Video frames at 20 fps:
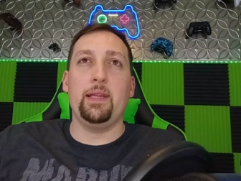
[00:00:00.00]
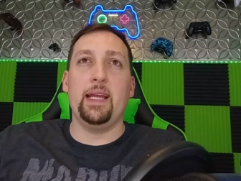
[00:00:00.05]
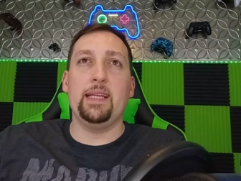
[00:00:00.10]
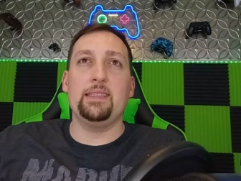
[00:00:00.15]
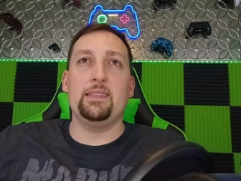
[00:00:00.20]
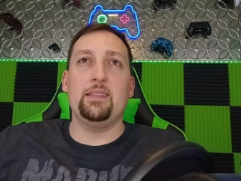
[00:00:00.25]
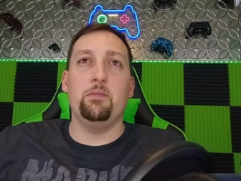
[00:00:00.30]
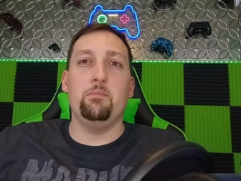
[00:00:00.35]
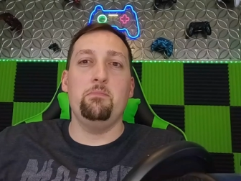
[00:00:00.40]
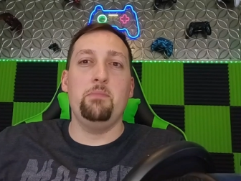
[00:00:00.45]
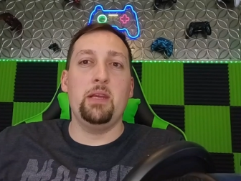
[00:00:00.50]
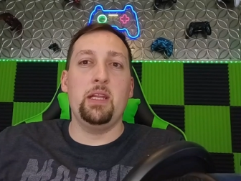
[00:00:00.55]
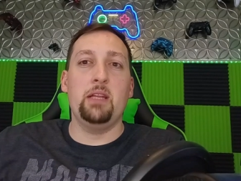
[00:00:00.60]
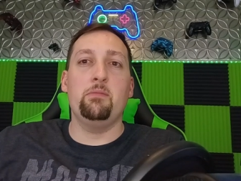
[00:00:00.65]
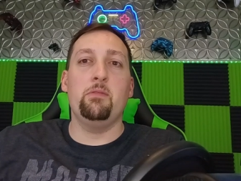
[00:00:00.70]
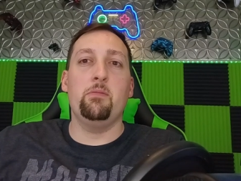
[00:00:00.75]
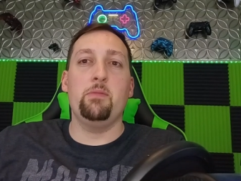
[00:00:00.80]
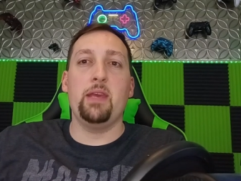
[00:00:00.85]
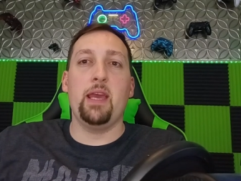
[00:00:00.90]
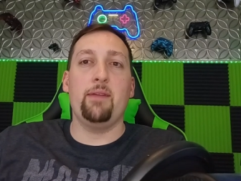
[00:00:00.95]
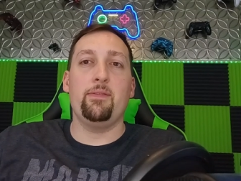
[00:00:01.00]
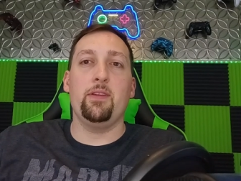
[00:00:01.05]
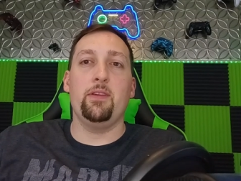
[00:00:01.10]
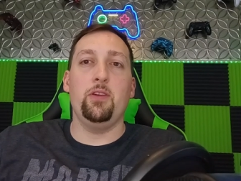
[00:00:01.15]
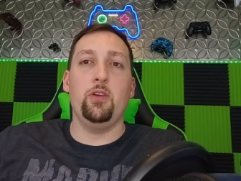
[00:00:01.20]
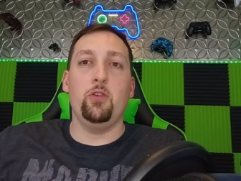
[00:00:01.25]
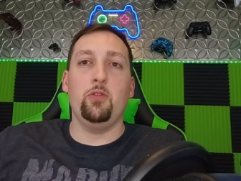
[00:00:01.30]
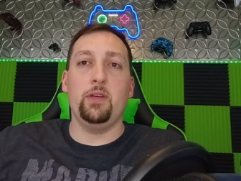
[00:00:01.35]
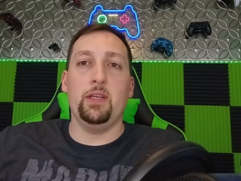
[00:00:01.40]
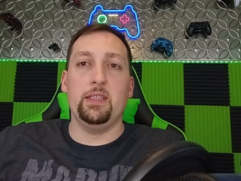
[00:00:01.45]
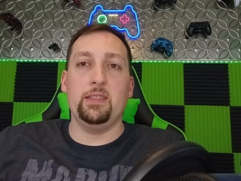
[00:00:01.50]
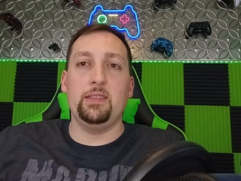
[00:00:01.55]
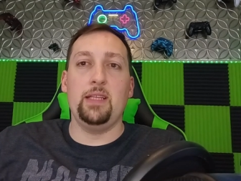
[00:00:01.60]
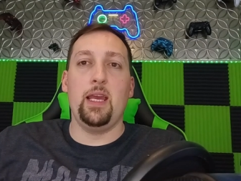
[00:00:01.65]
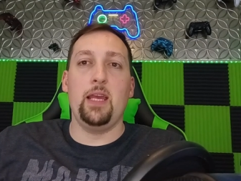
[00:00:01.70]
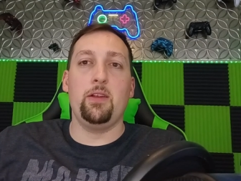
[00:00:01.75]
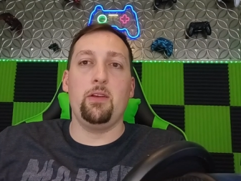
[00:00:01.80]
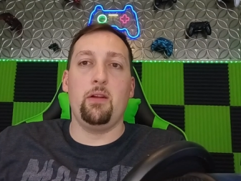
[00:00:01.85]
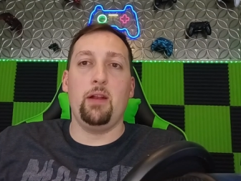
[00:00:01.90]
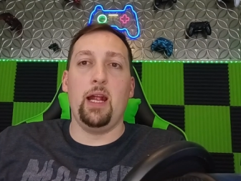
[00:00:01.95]
I mean, that's the minimum you have to do is
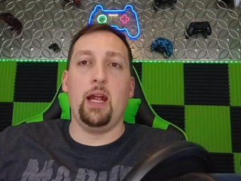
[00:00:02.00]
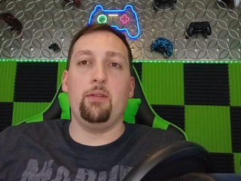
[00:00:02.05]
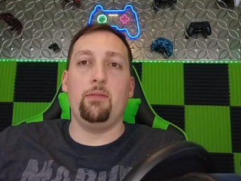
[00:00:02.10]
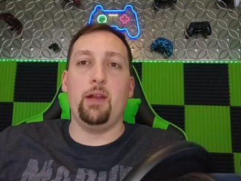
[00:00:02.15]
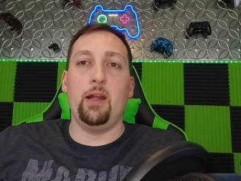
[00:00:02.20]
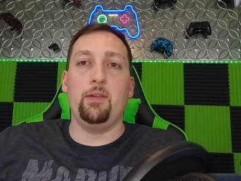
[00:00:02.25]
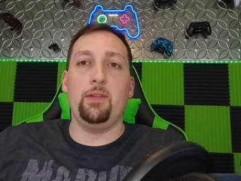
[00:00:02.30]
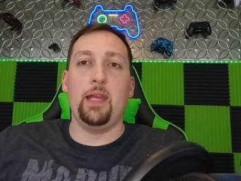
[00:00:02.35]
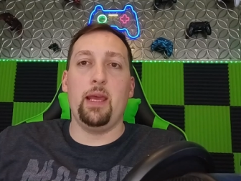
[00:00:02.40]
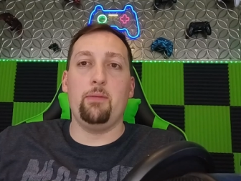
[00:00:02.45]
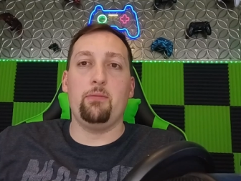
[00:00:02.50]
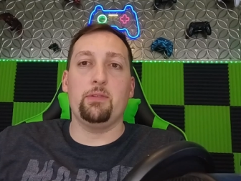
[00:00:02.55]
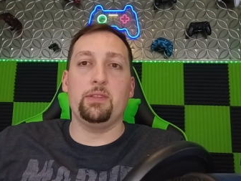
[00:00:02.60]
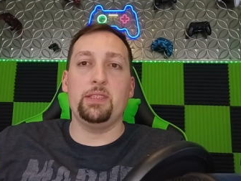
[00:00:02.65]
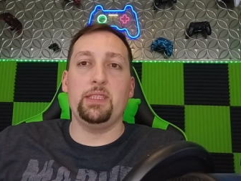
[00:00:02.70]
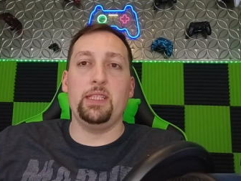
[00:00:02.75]
10-yard out route that